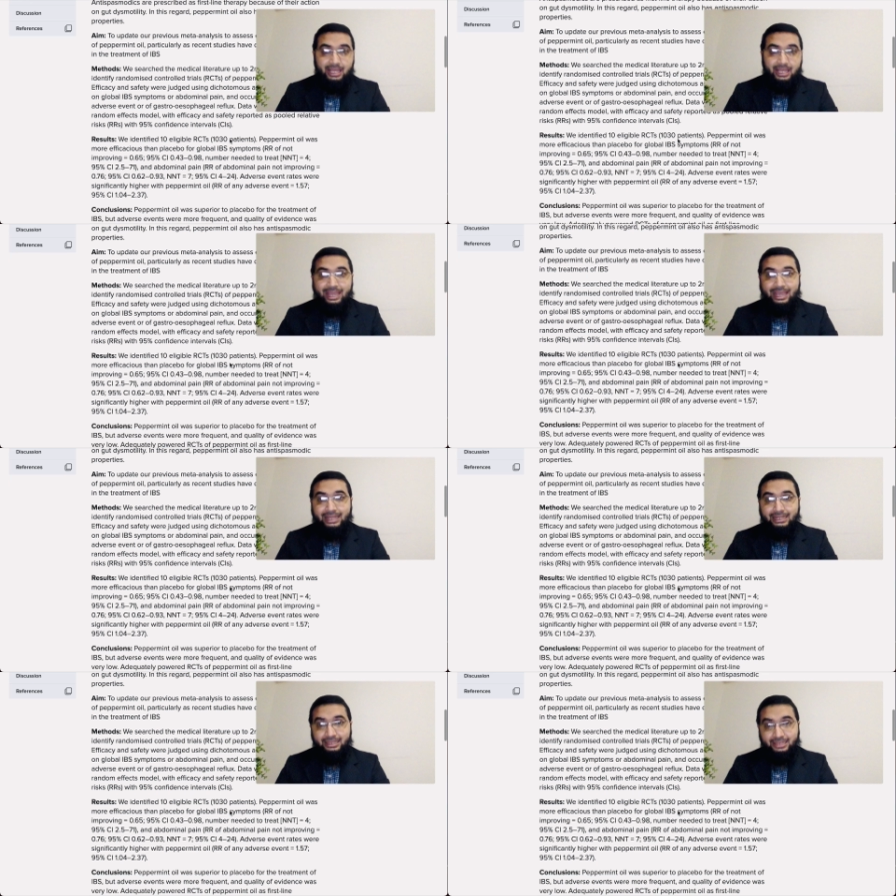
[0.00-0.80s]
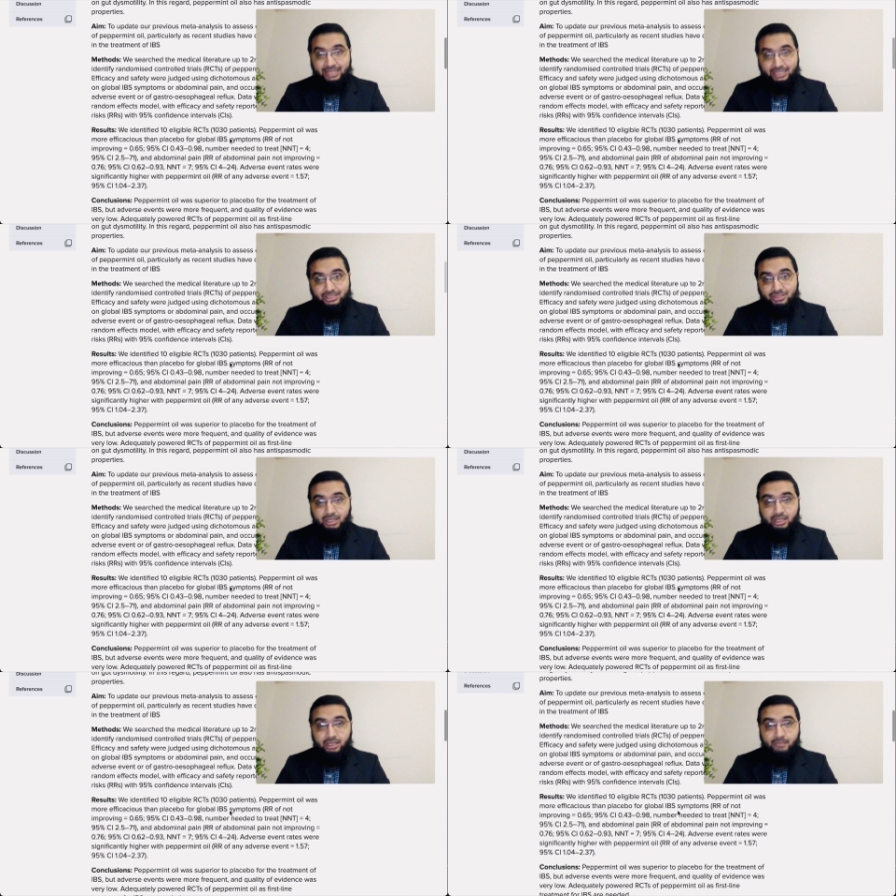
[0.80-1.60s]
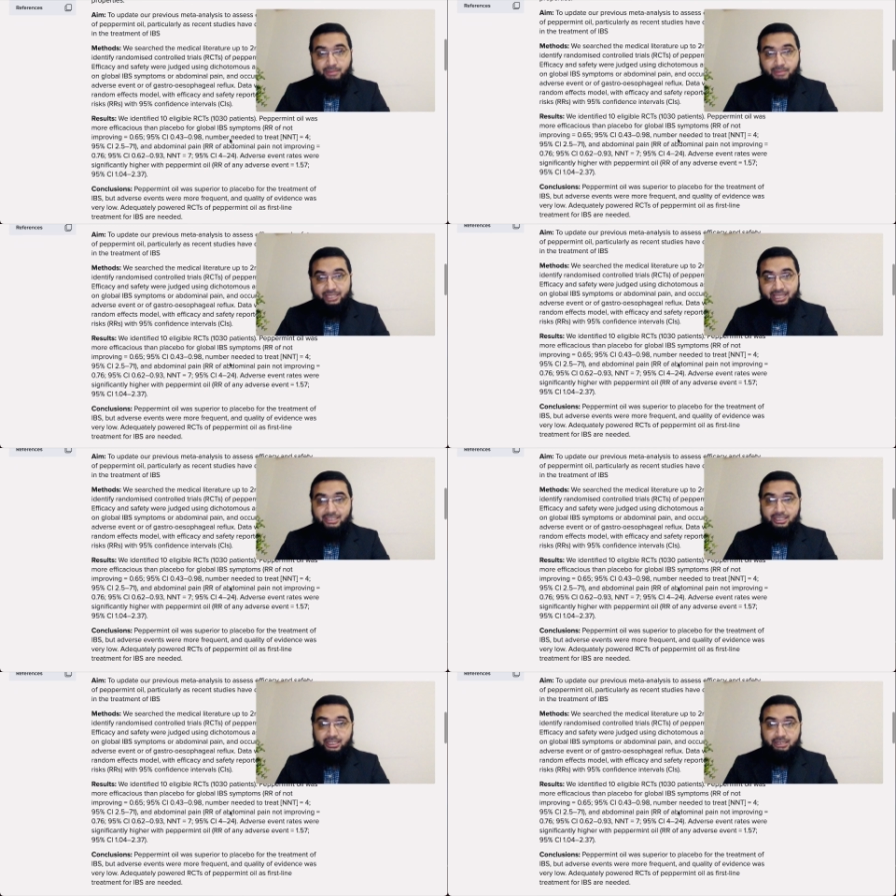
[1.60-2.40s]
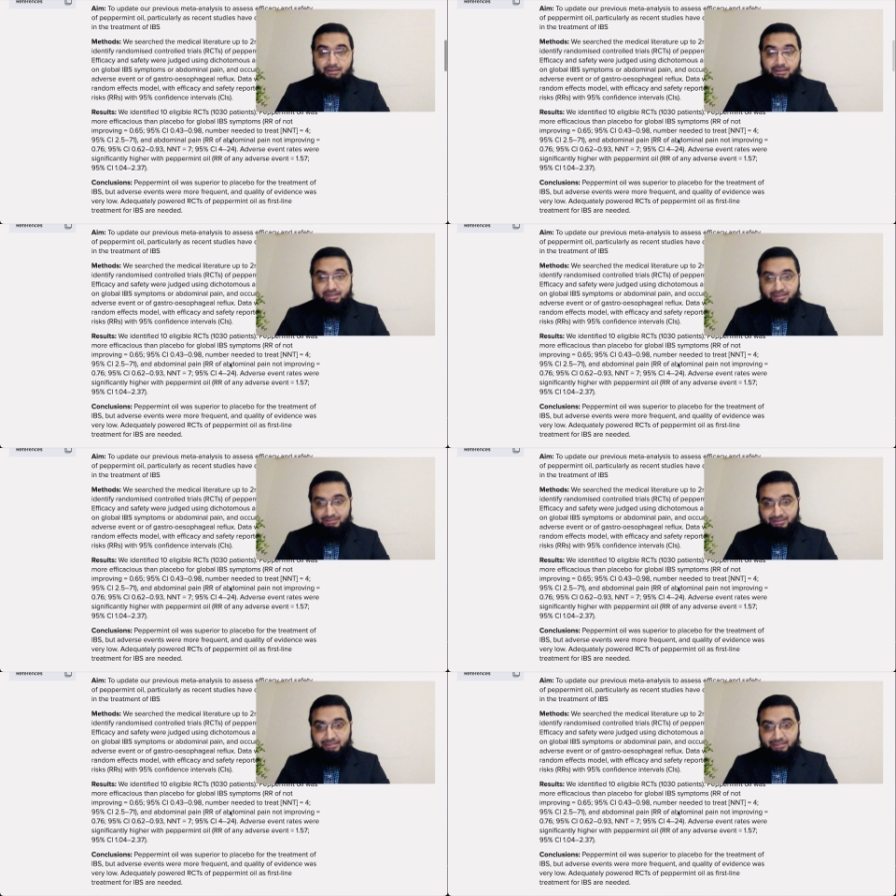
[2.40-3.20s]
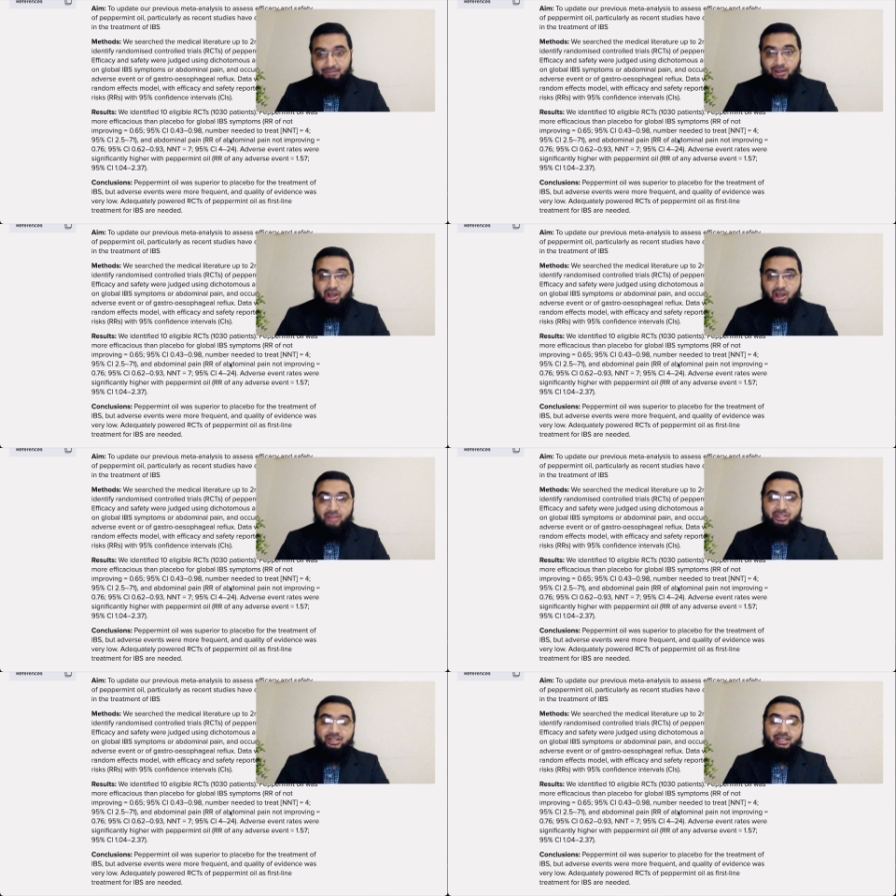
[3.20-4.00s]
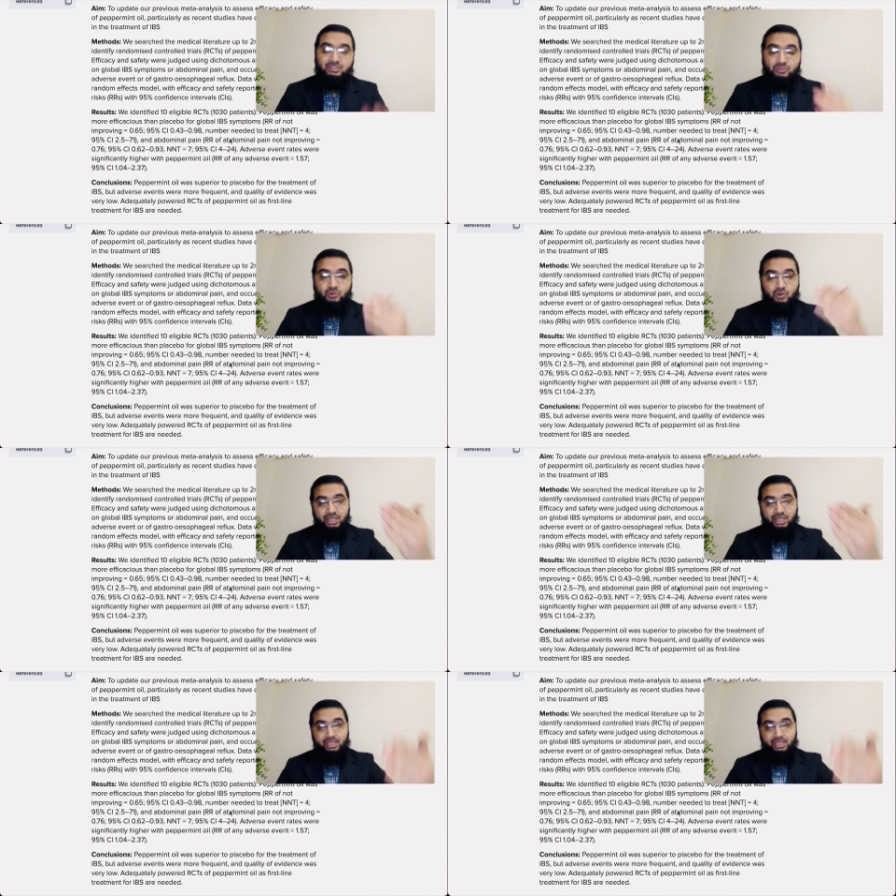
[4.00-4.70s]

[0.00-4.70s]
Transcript: And in this uh, publication, it, uh, uh the author is going